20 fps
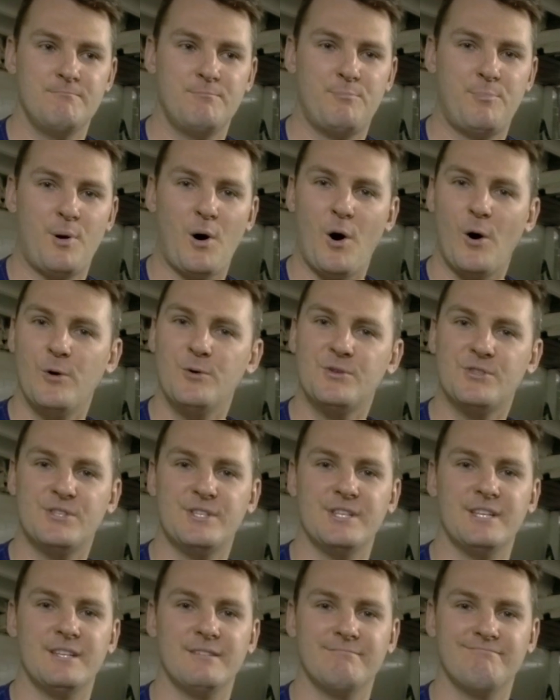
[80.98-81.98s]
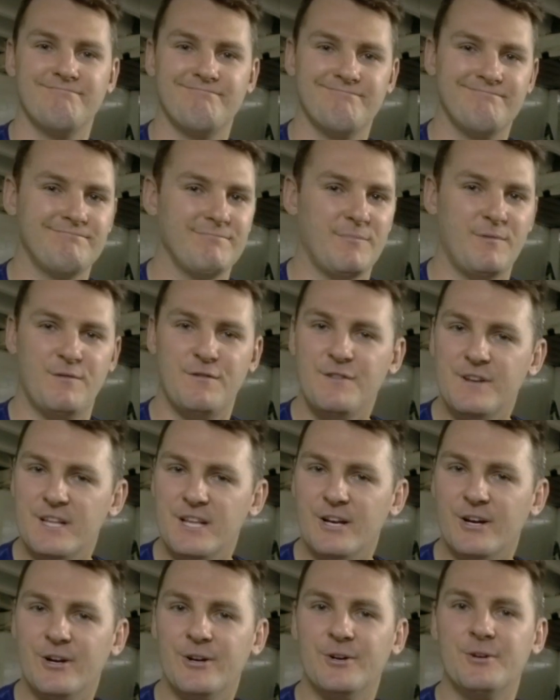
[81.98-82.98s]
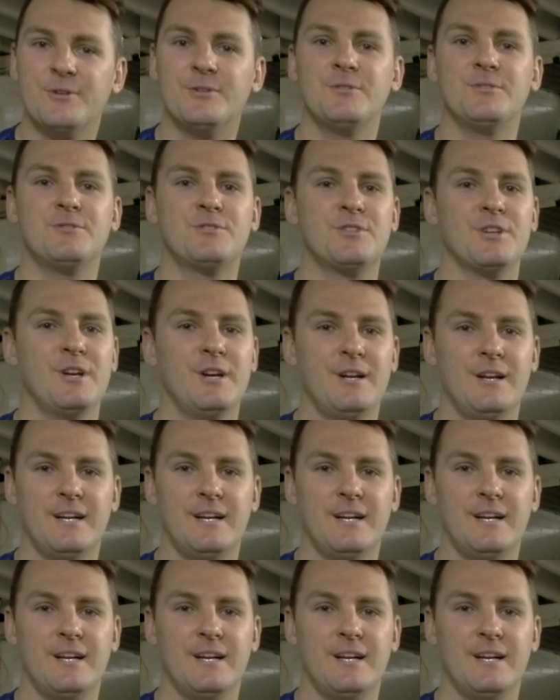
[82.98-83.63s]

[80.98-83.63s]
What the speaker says: post videos,